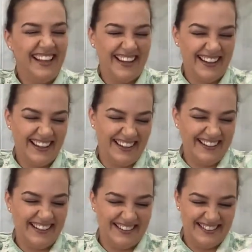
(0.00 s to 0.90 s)
And
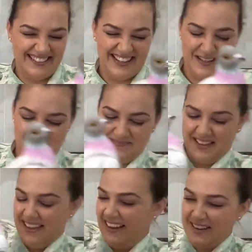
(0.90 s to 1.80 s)
it's,
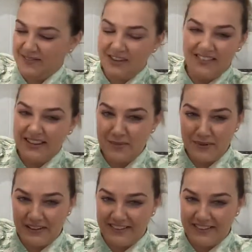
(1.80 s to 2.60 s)
I've not read the book.